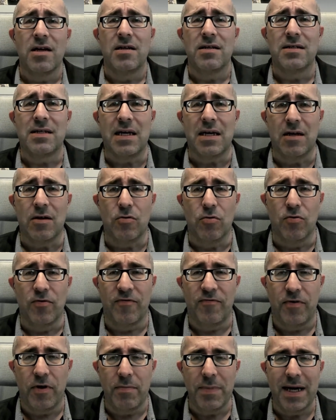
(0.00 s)
So
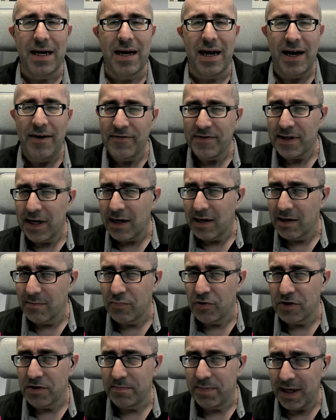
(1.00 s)
from a
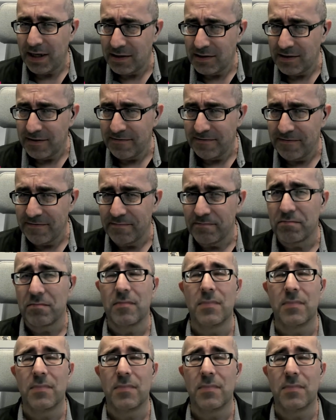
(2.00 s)
lifecycle perspective,